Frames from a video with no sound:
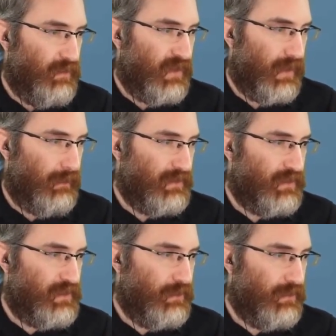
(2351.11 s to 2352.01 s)
Not able to
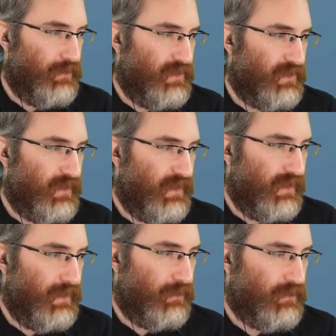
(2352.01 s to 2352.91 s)
choose
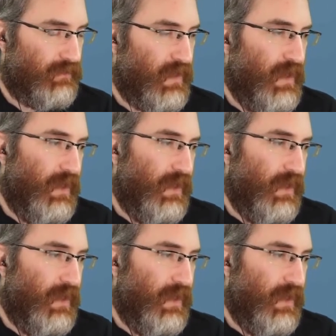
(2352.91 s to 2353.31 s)
an alternative.